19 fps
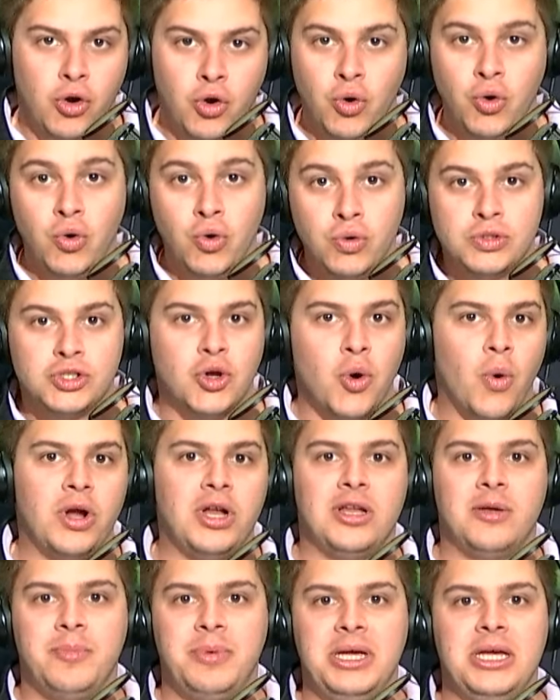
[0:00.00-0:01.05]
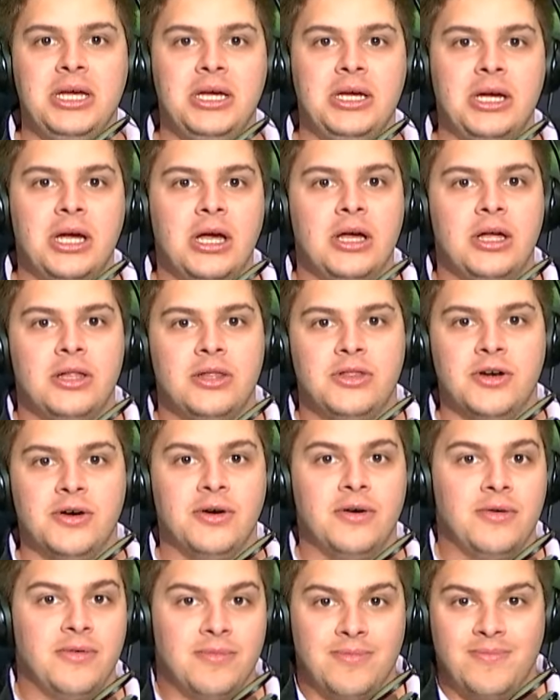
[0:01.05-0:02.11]
who's going to be
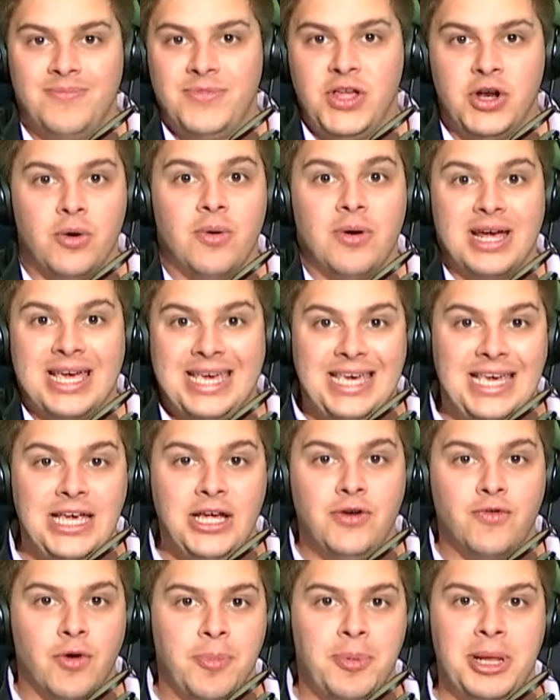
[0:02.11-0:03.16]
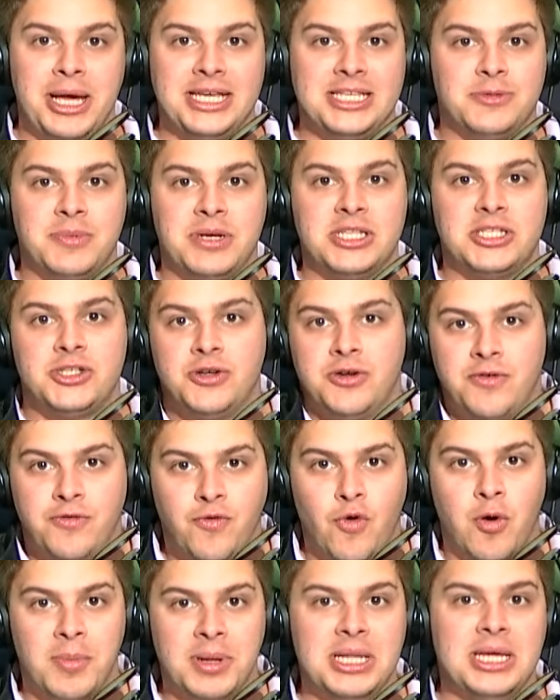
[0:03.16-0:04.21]
the, you know, key replacements
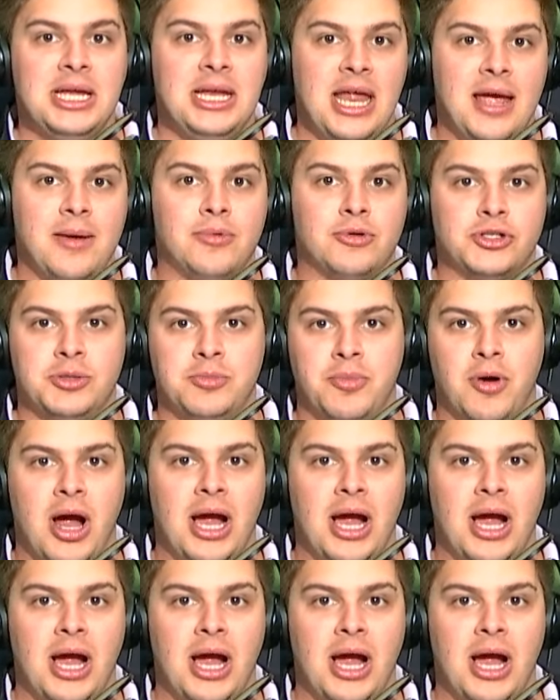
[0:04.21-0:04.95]
for Malik Nabers and